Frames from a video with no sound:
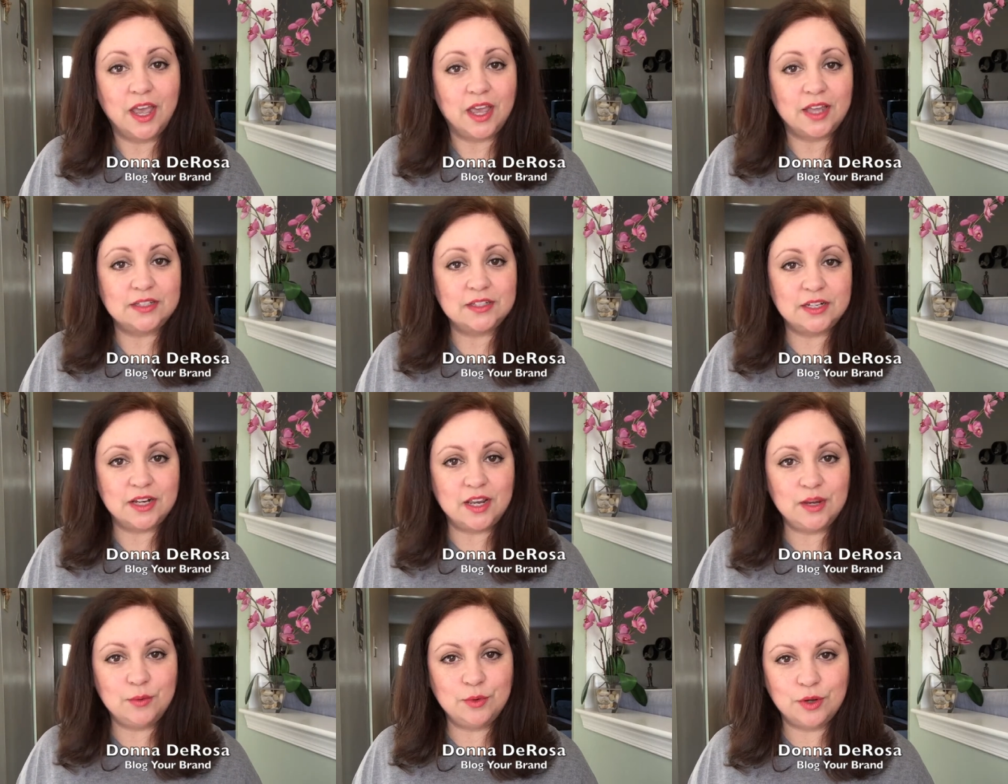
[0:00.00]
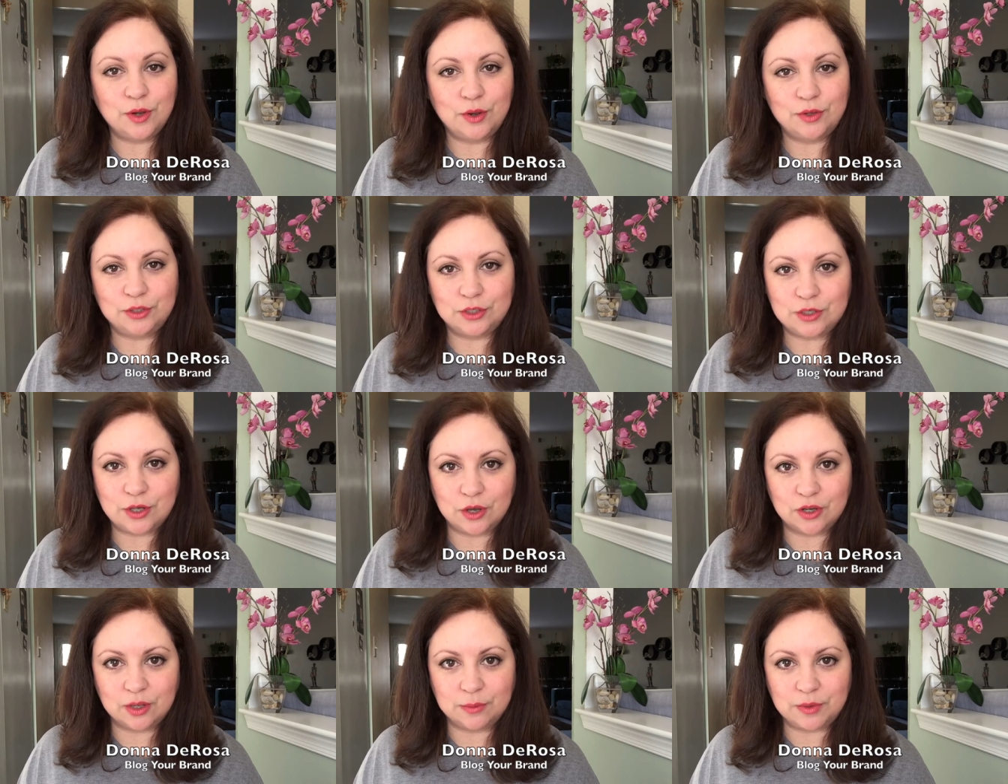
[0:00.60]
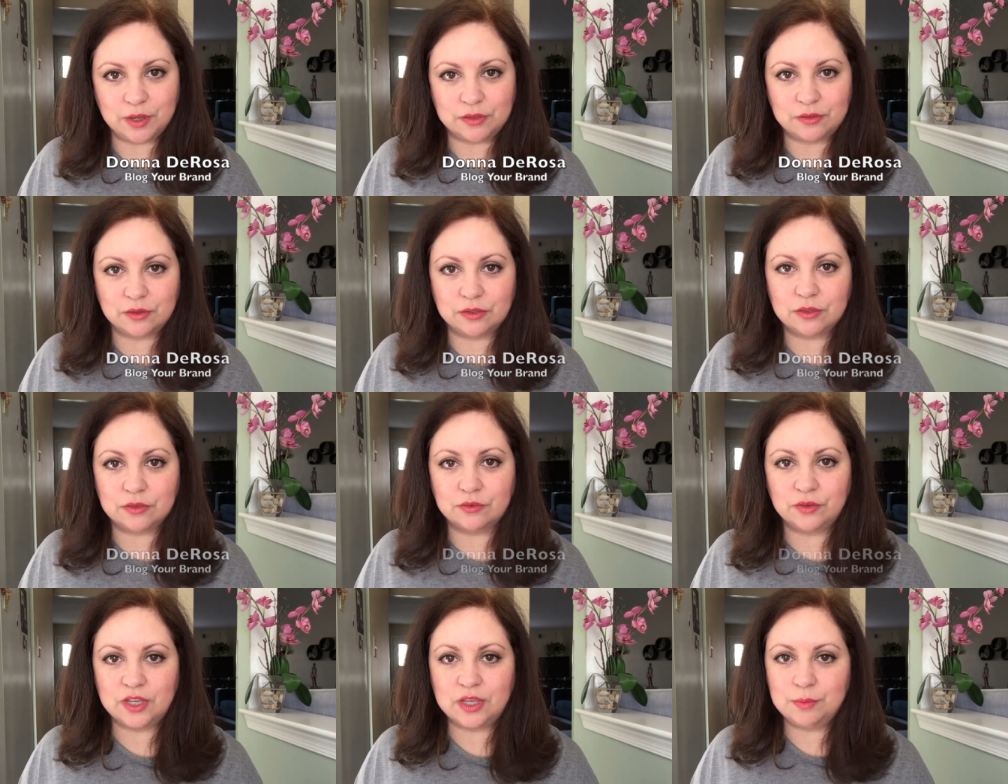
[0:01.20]
and today we're going to talk about the
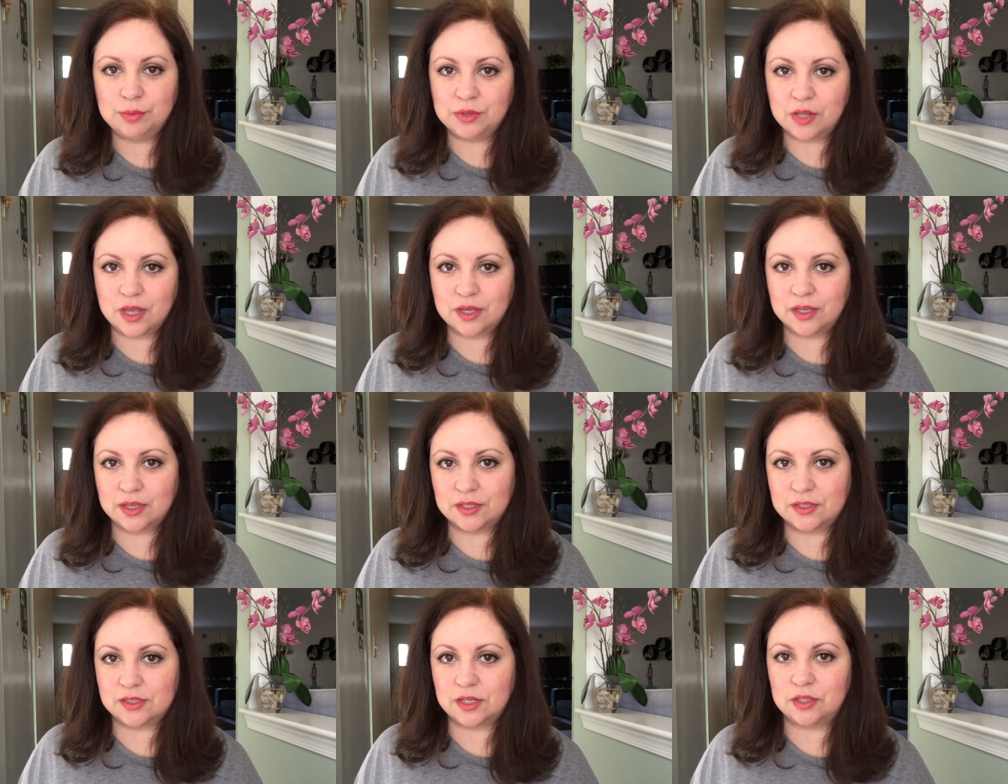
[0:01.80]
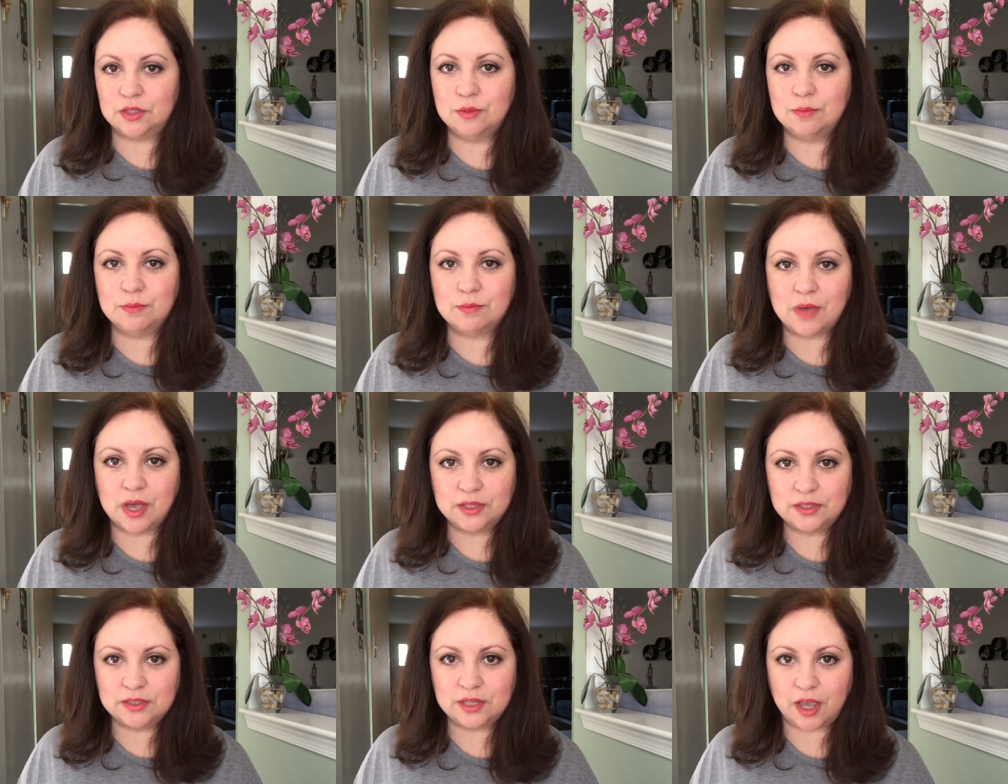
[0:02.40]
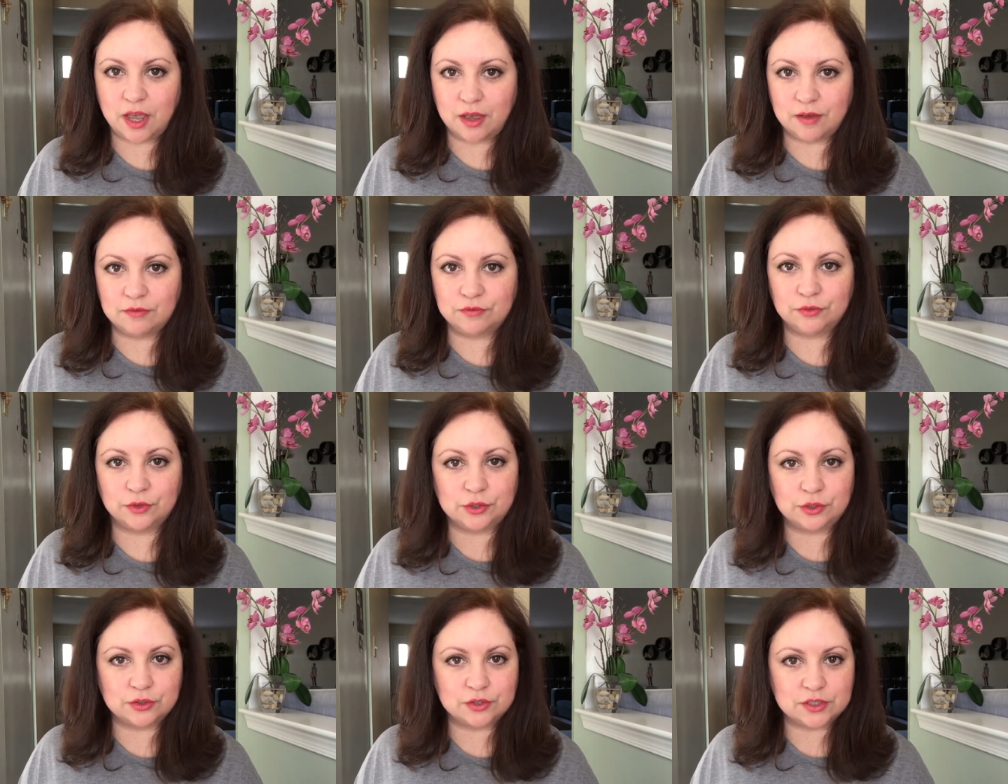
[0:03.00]
three plugins that you must have
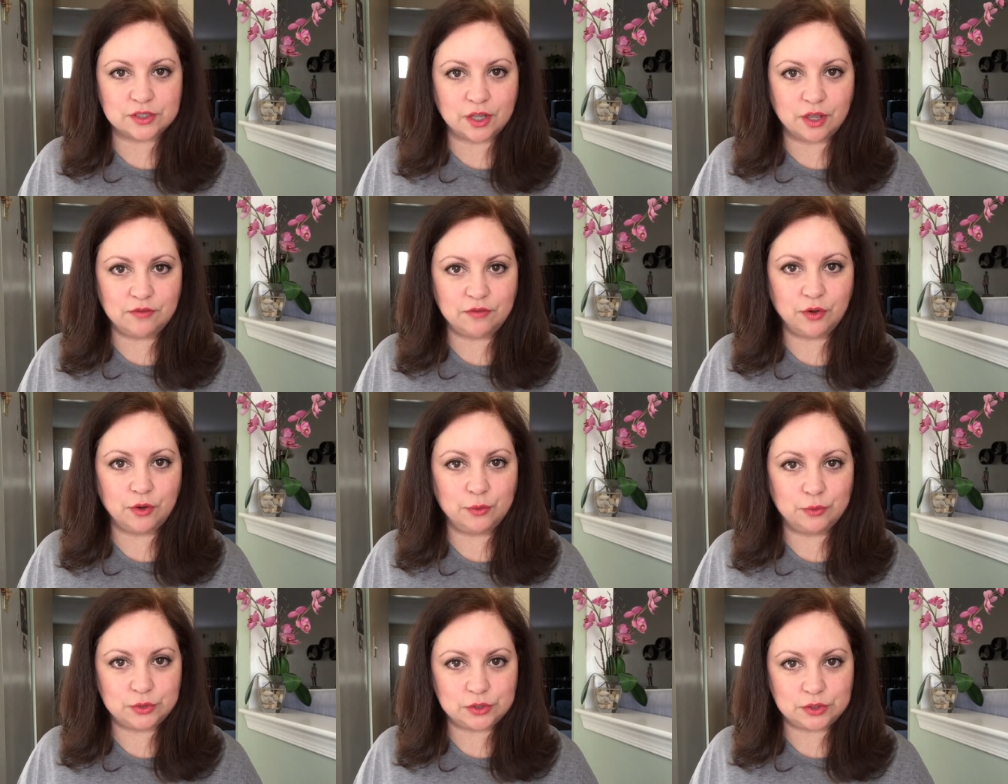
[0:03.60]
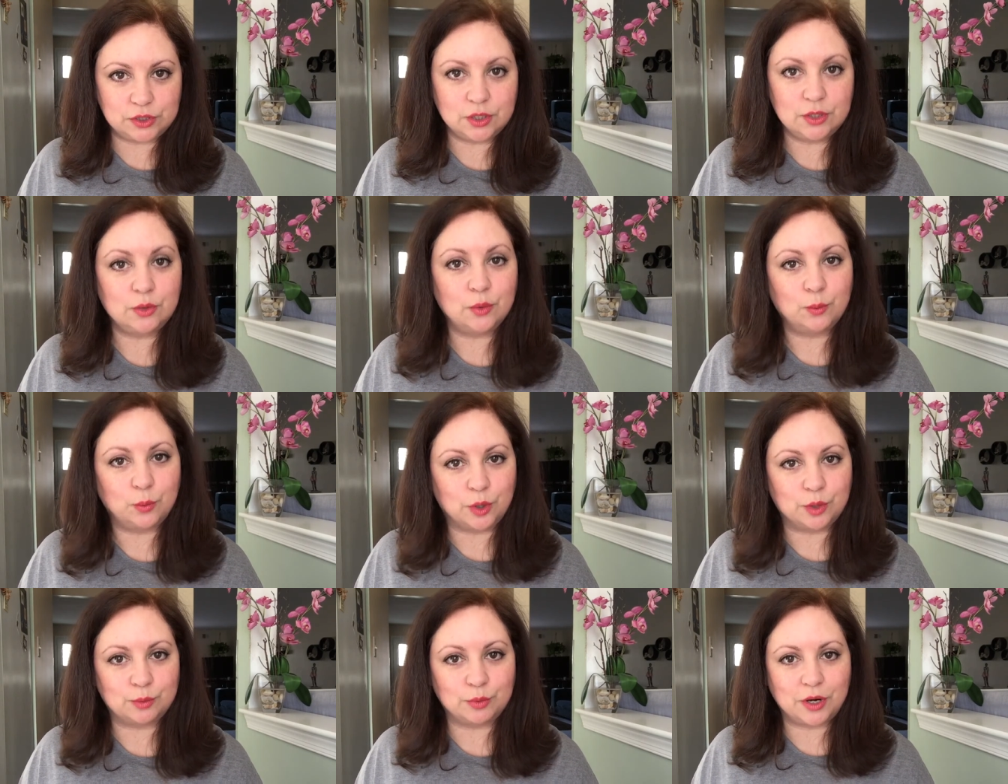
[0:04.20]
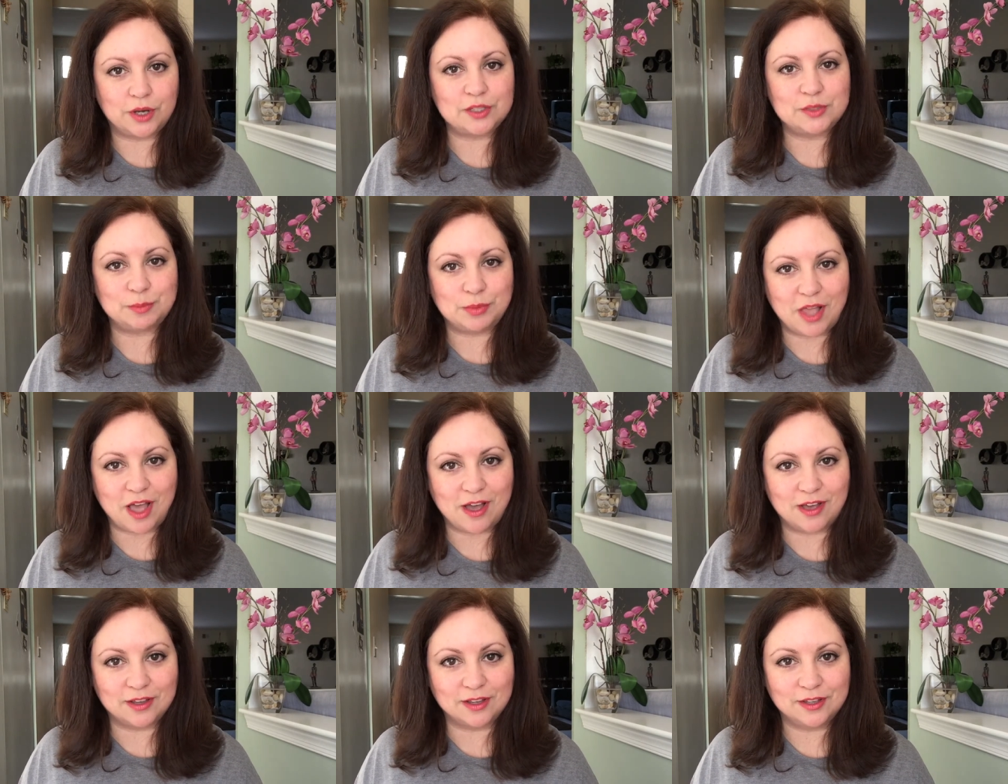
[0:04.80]
for your self-hosted WordPress
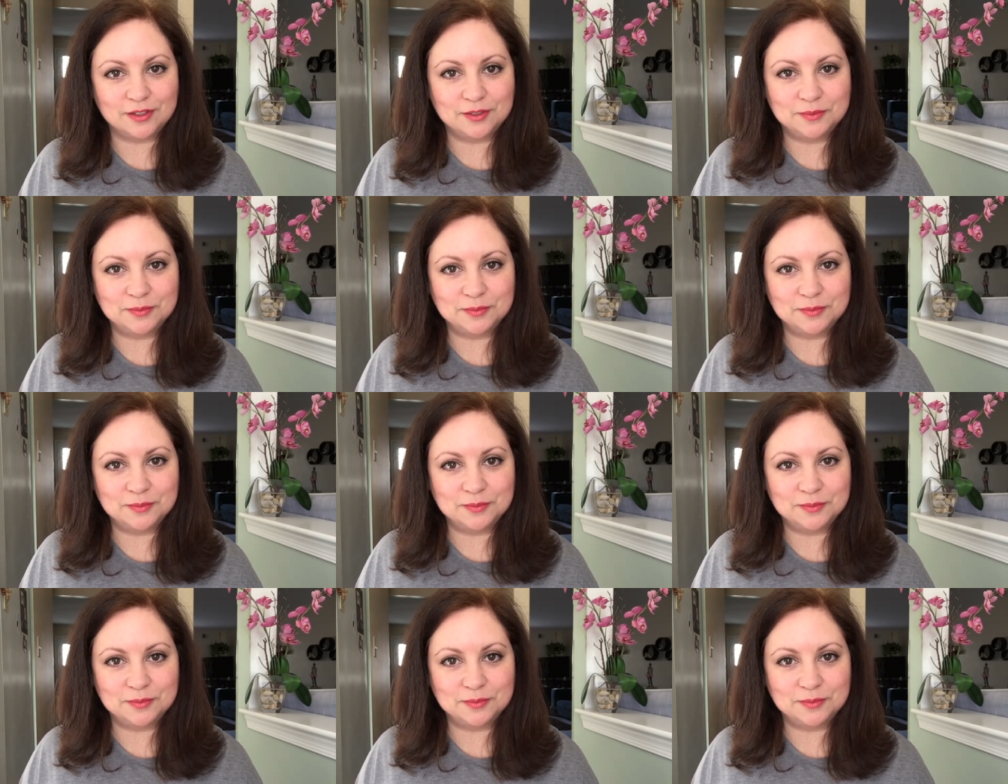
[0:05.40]
blog.